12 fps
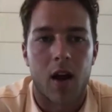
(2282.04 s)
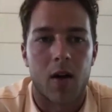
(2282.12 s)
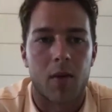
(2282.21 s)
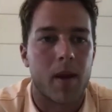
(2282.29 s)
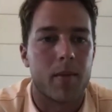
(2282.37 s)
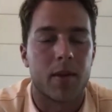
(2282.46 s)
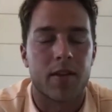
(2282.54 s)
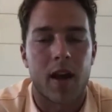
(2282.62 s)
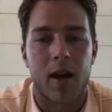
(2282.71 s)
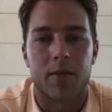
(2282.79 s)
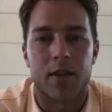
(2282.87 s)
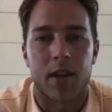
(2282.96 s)
Maybe
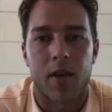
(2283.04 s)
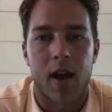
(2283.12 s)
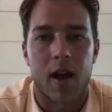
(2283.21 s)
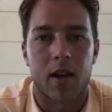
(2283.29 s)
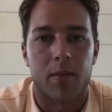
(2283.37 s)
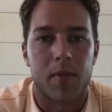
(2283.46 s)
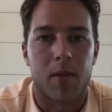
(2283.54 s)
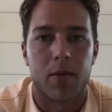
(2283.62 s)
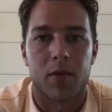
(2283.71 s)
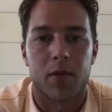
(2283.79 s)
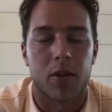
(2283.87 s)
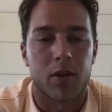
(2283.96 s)
times that maybe you
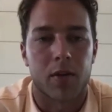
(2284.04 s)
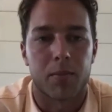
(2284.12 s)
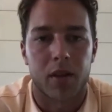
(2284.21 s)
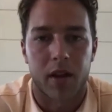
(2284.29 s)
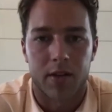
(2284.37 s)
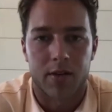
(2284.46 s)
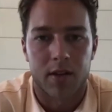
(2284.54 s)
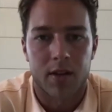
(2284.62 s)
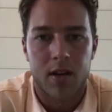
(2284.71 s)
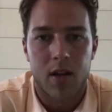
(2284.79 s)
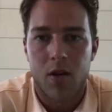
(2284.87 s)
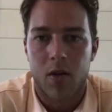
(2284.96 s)
were a little complacent.
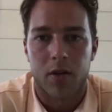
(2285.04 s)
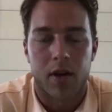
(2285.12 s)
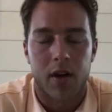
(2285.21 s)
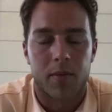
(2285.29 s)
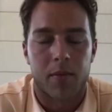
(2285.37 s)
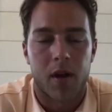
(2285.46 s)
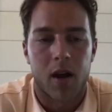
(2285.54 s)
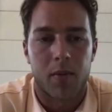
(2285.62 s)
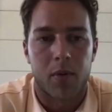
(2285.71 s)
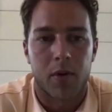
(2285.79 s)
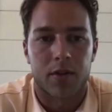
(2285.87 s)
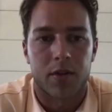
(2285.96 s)
Were there any
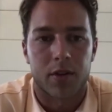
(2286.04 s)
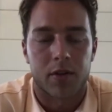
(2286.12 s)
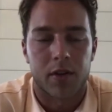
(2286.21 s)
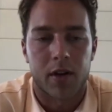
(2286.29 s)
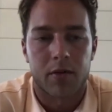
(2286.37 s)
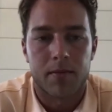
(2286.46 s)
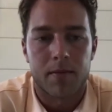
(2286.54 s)
points in your career?